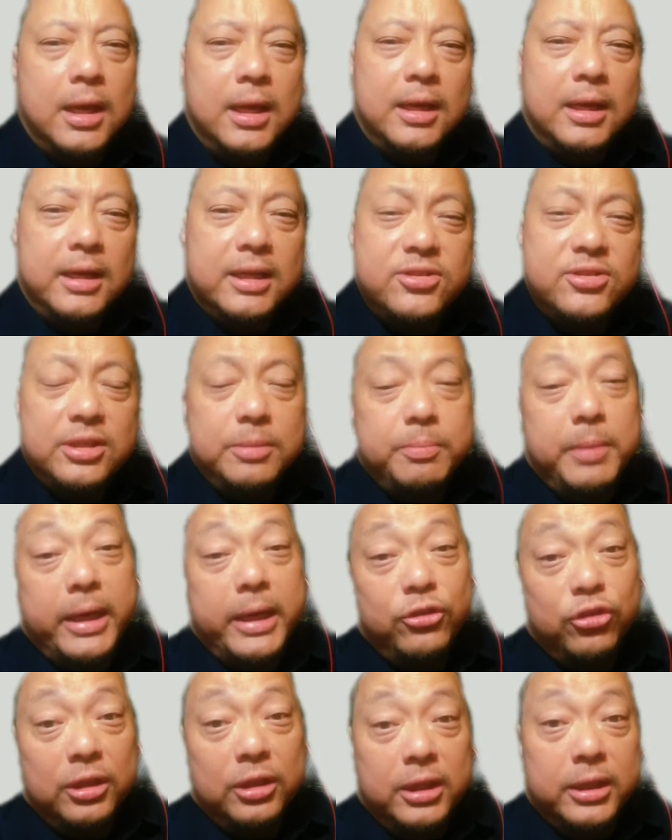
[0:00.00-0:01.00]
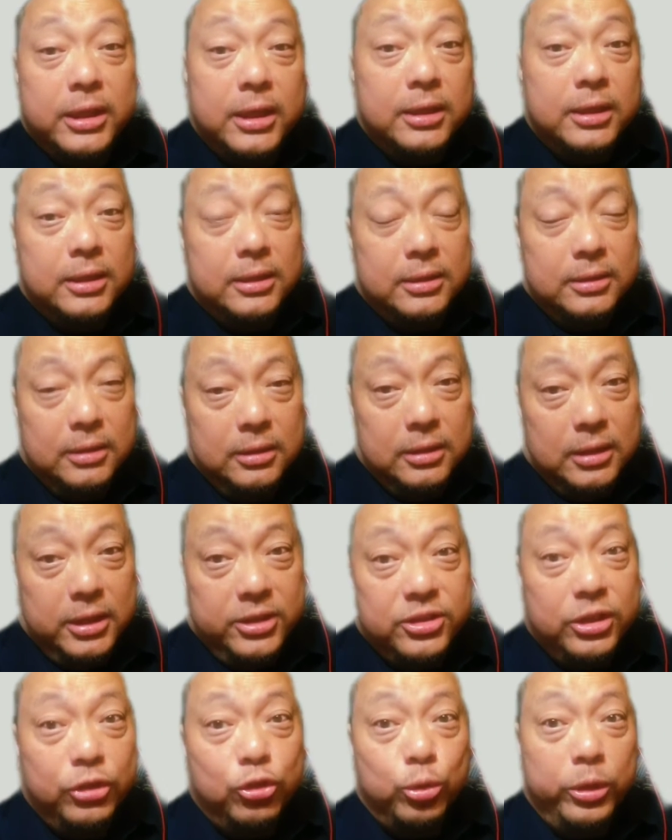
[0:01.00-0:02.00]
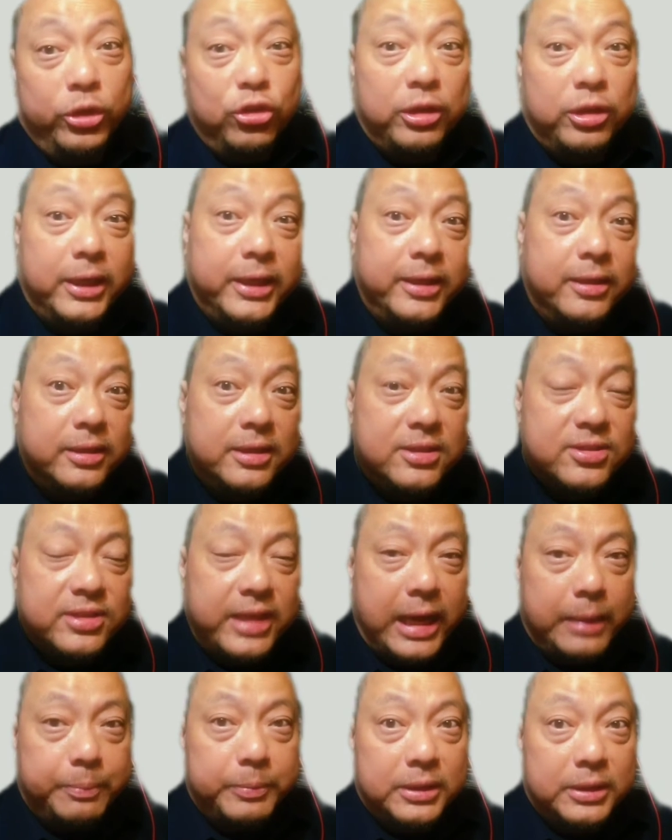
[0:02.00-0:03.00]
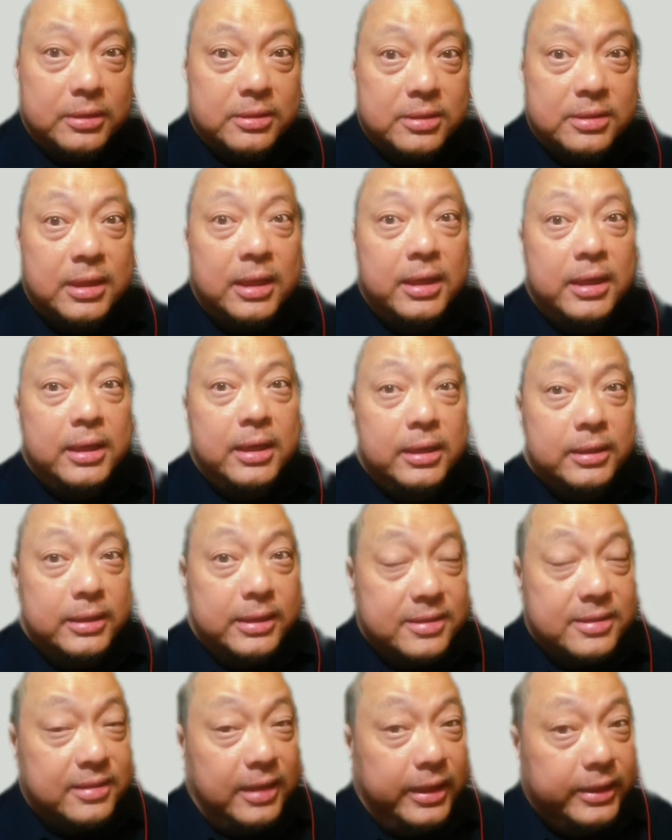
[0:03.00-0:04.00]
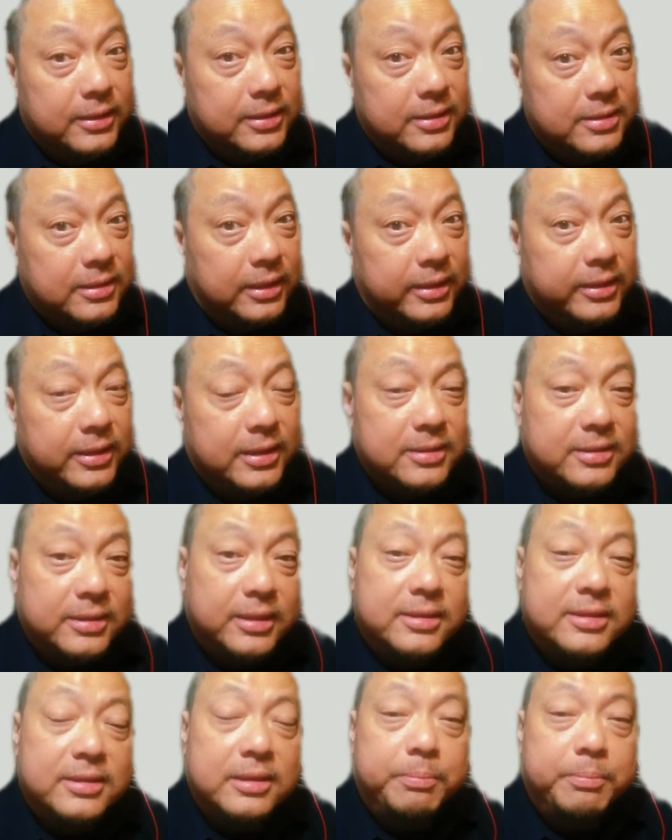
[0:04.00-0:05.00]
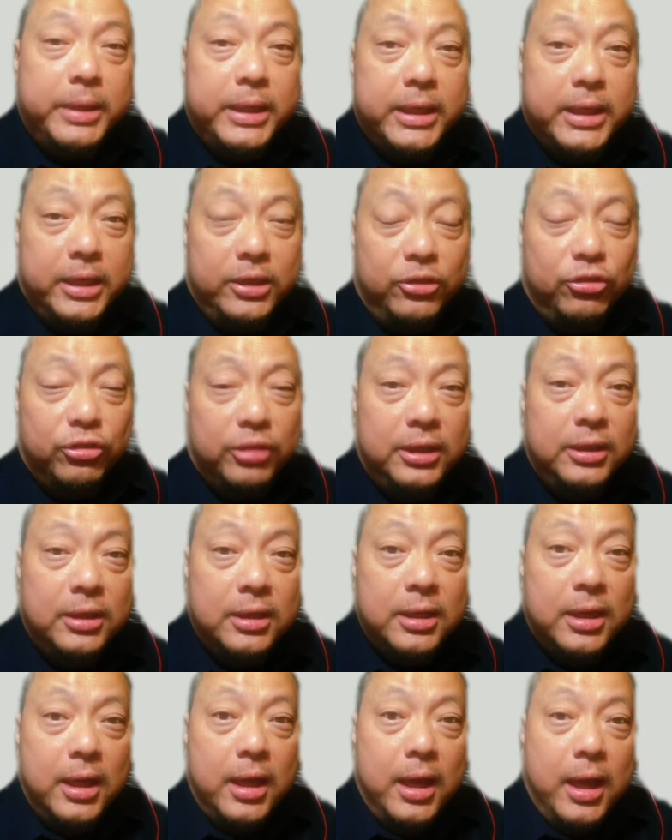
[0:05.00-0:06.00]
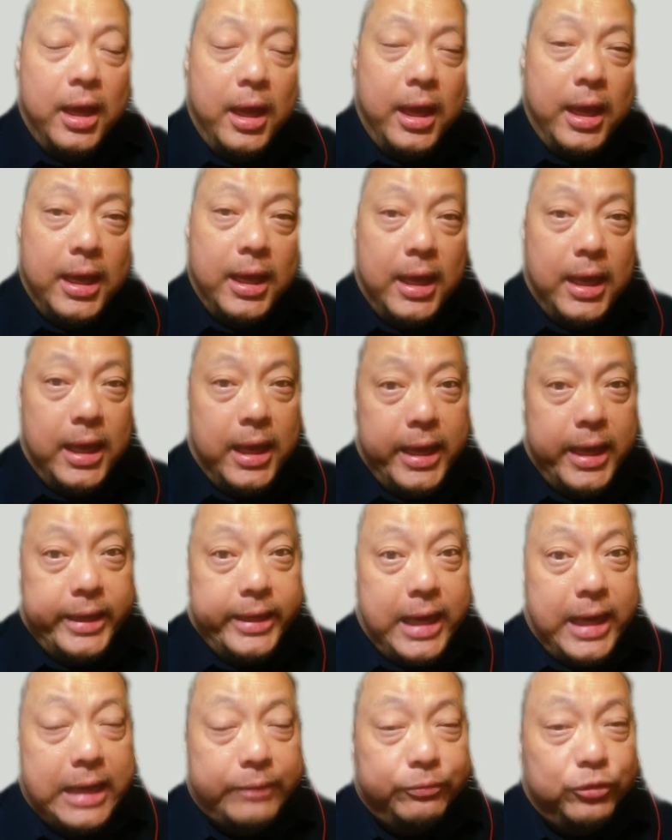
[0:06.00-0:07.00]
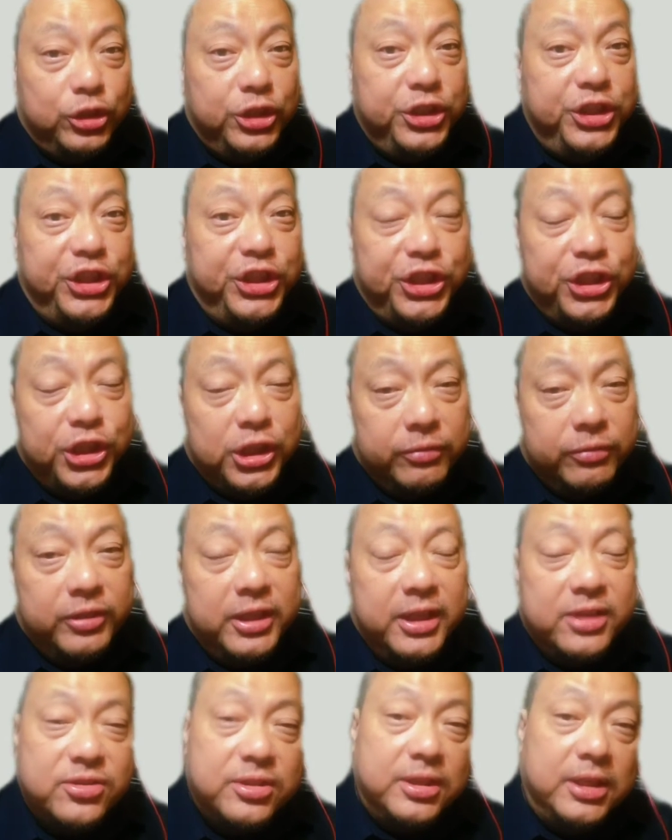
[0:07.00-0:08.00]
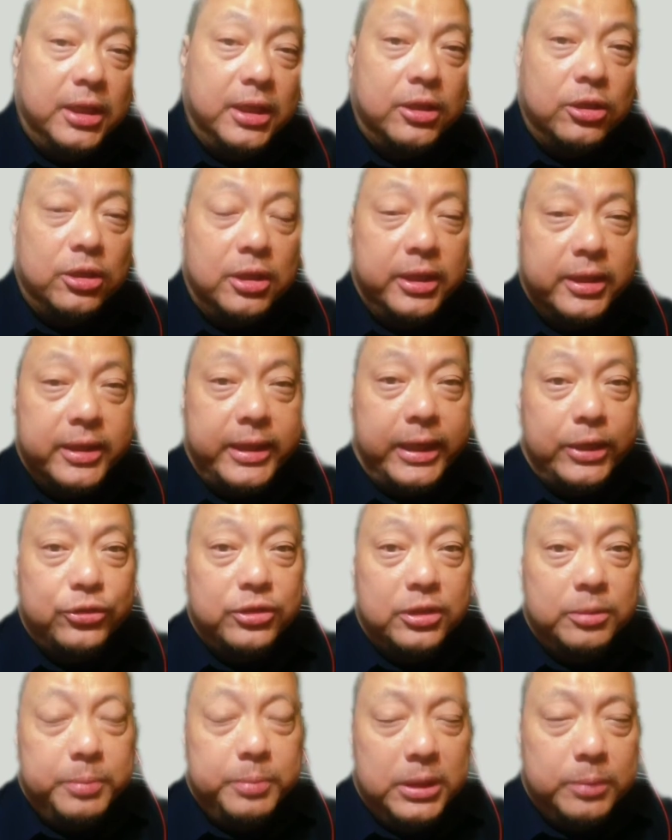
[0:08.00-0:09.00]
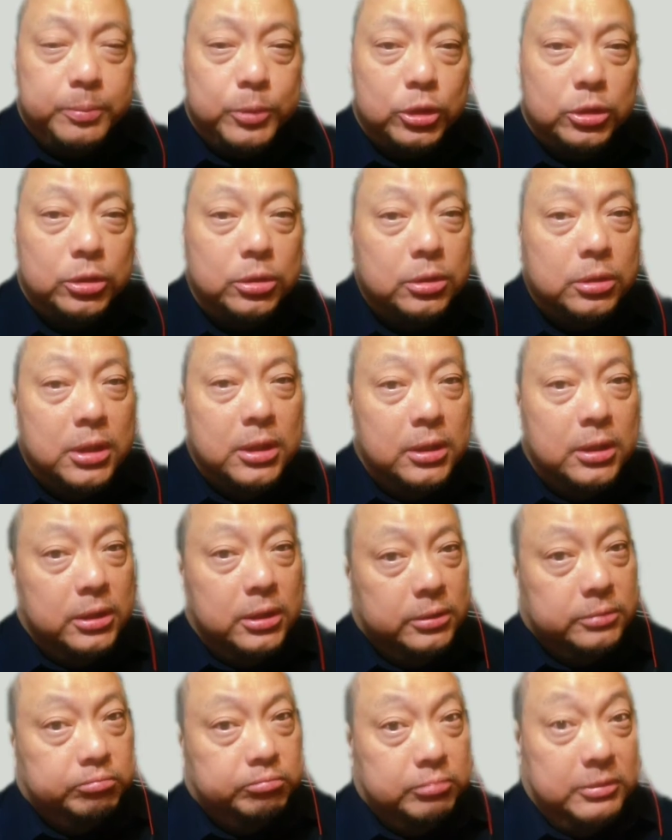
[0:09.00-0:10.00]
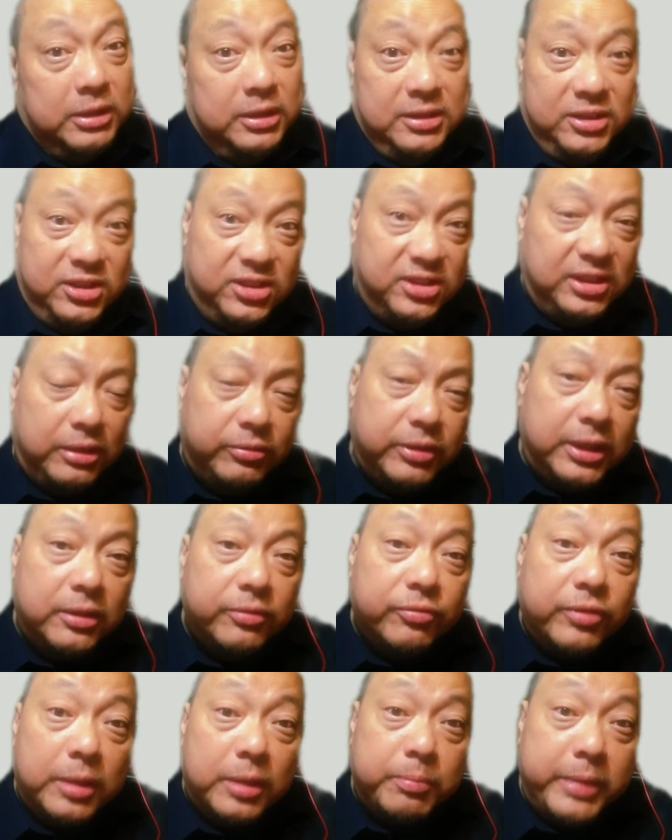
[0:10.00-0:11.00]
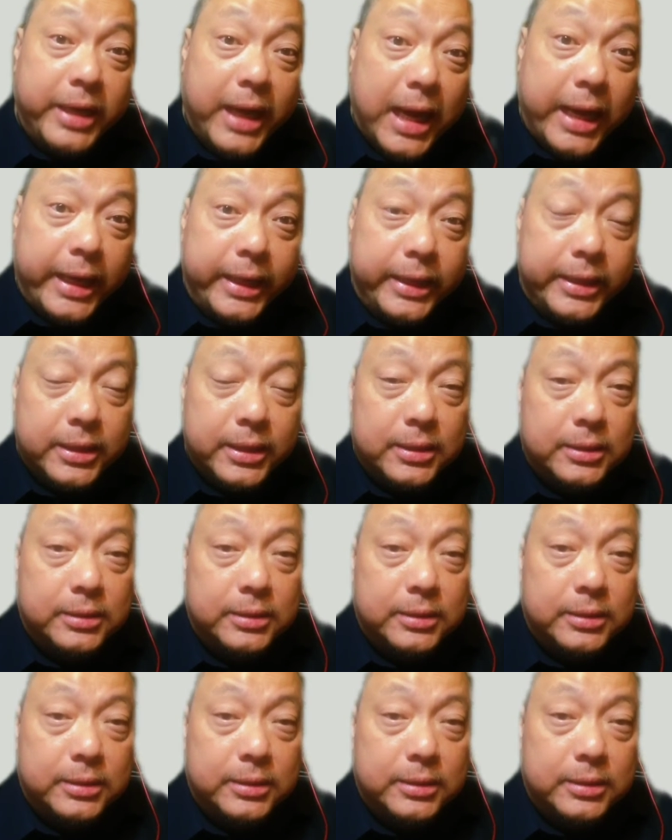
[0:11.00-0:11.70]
Let's imagine that a situation like this happens, that scientists are testing some medication, and after a year of testing it on 1,000 people, 7 of them died.